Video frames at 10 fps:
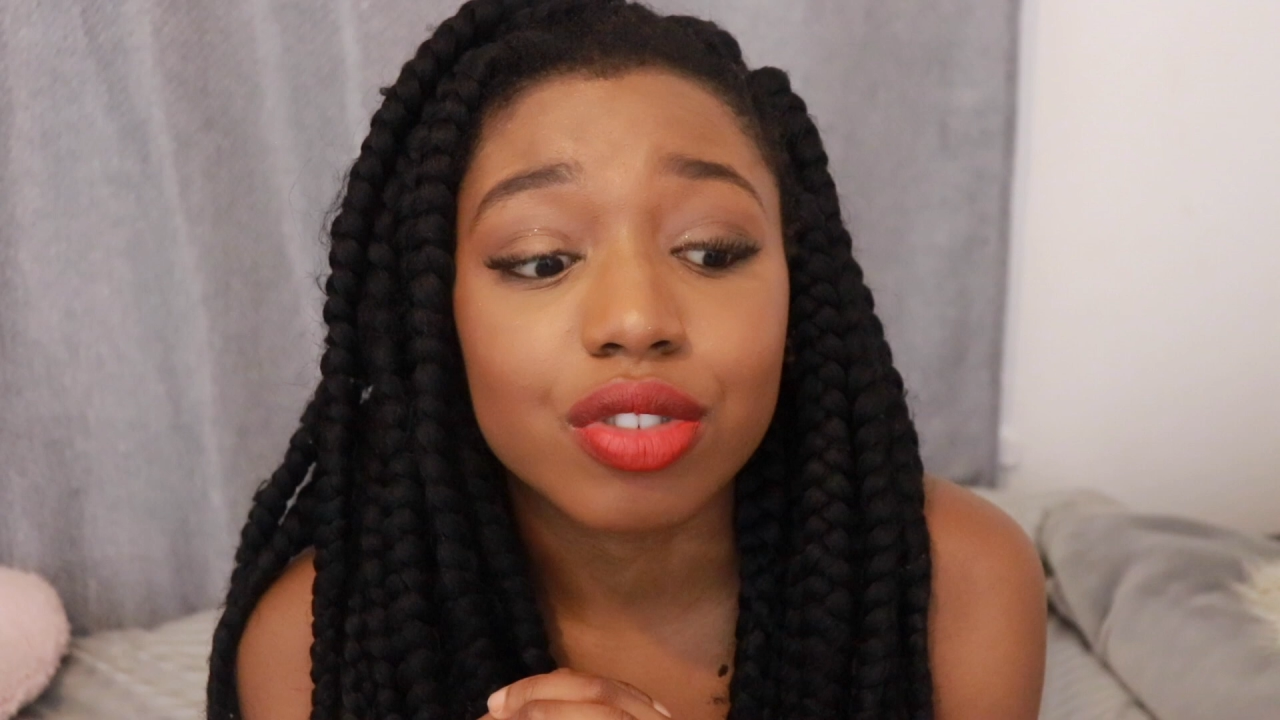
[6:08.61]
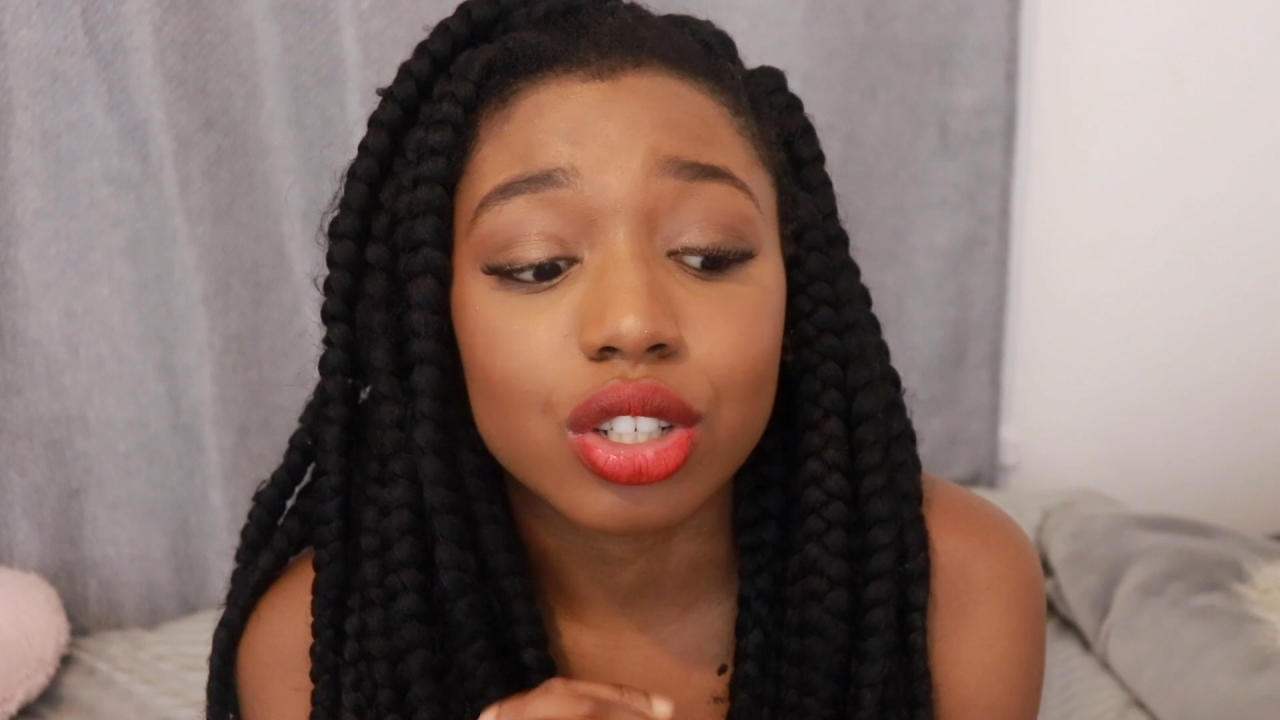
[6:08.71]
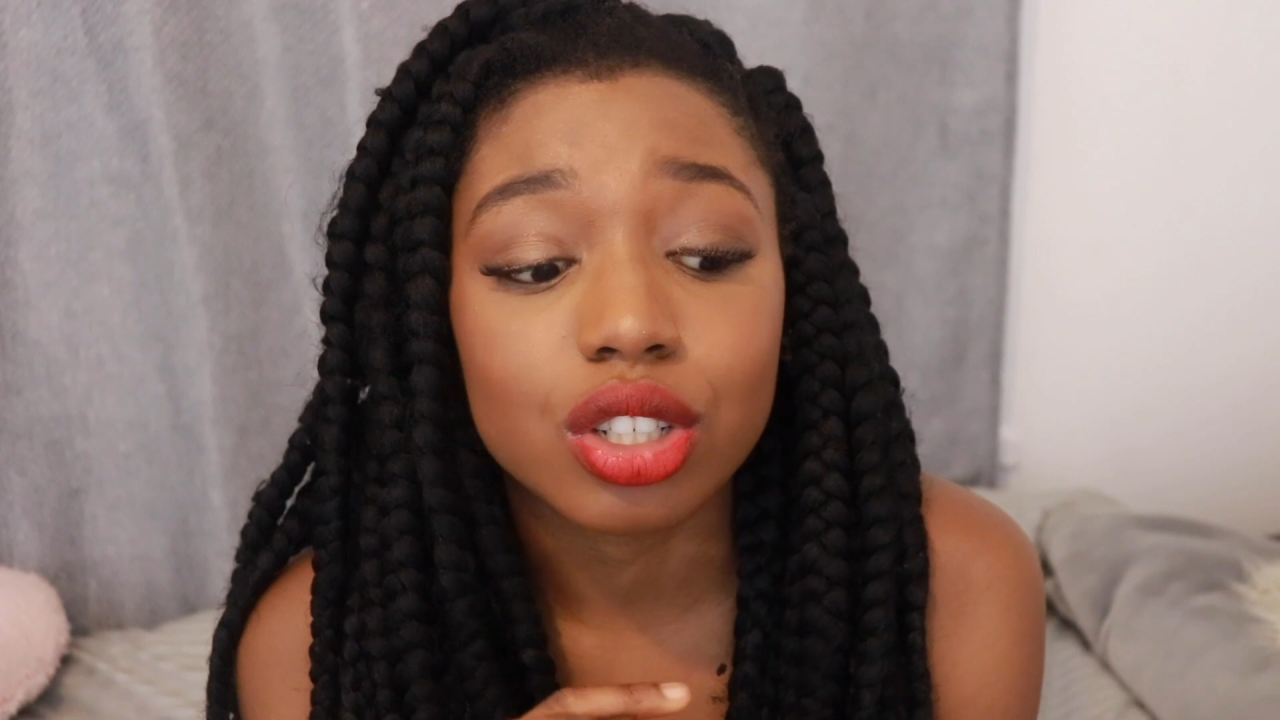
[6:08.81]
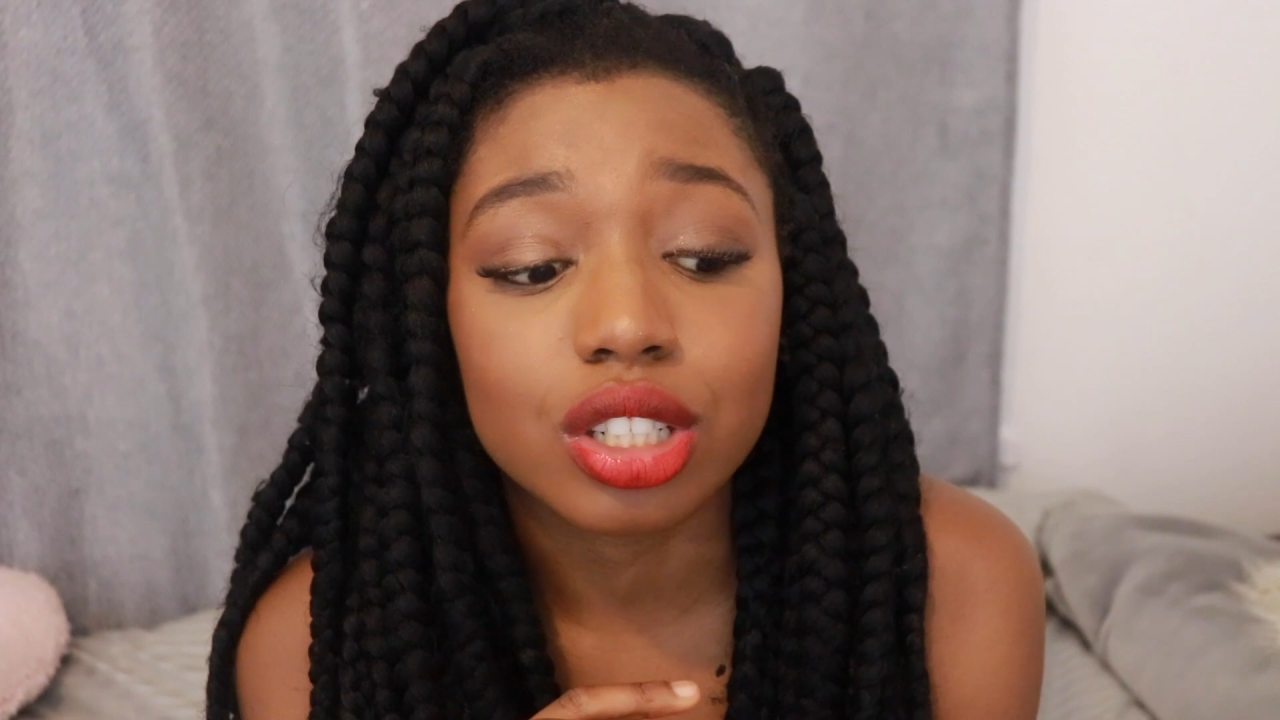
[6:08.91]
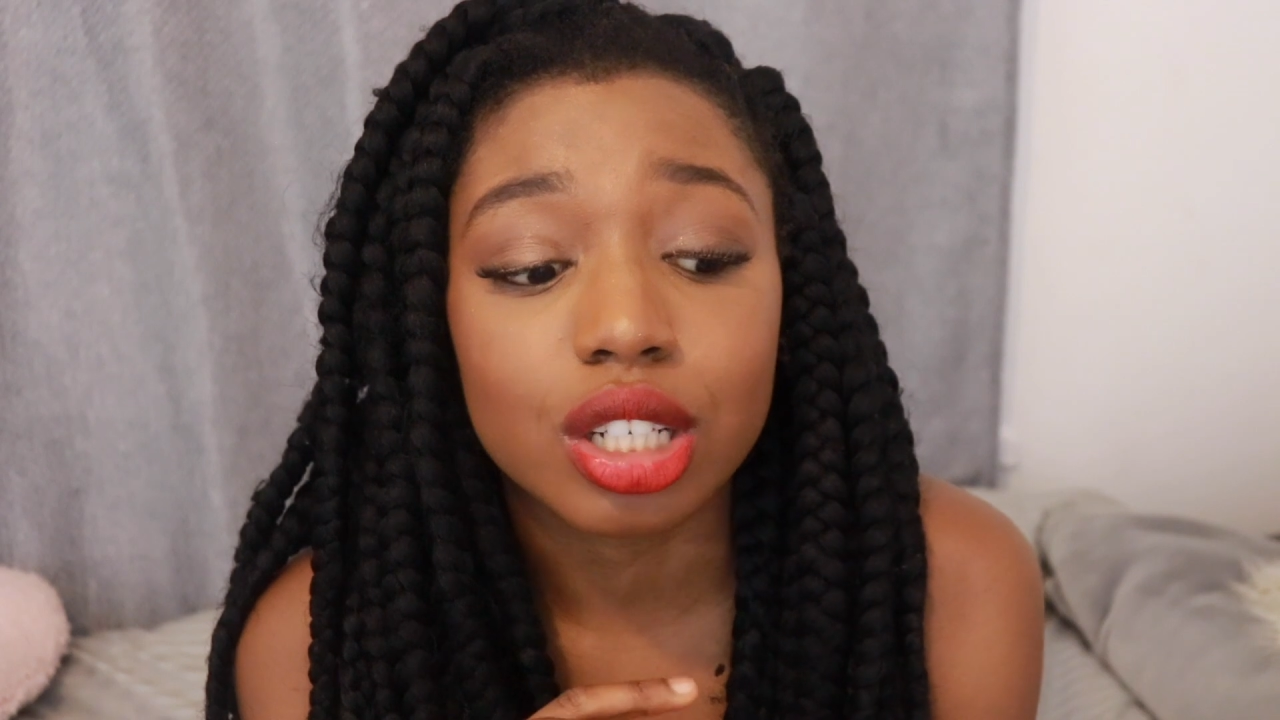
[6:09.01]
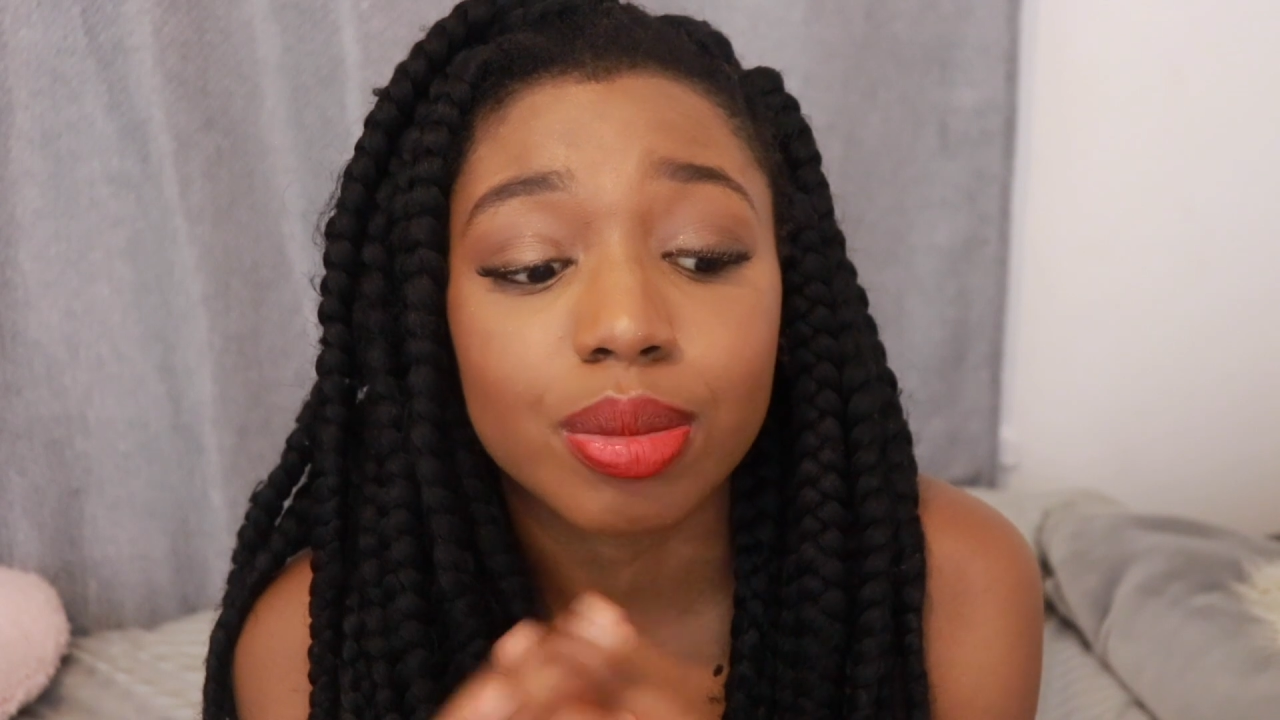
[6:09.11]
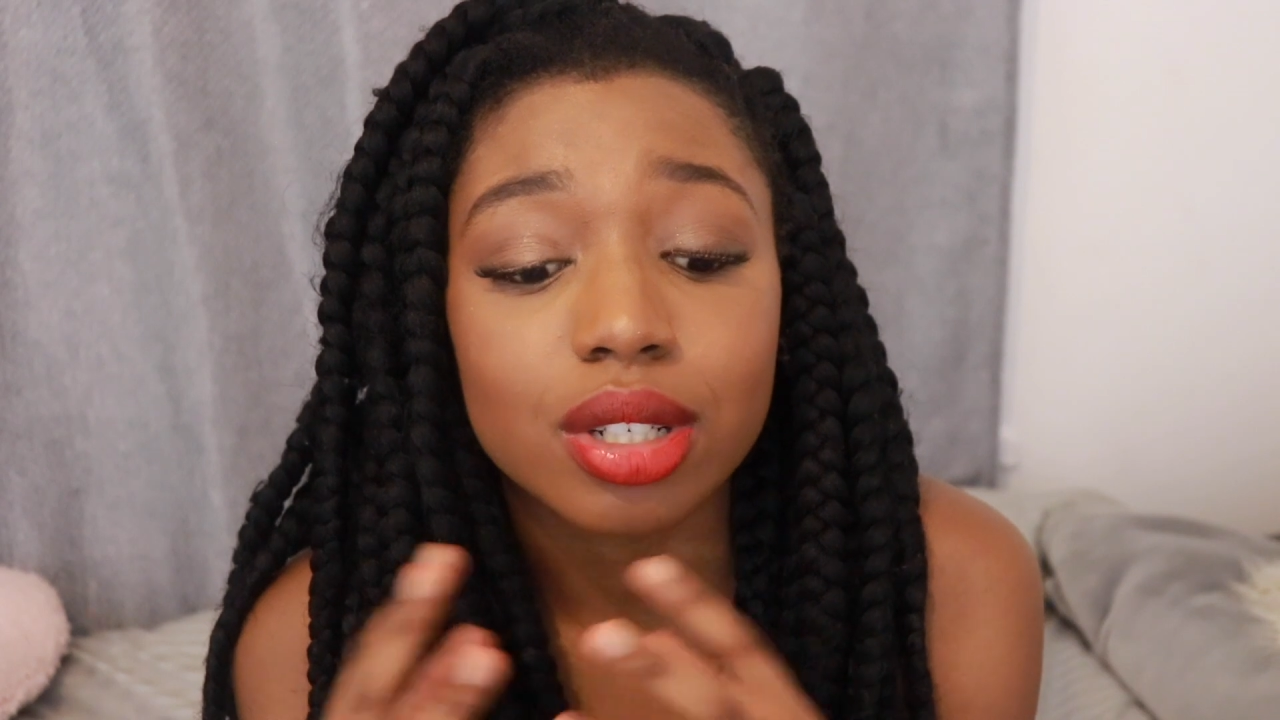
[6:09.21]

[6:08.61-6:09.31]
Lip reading: such a deep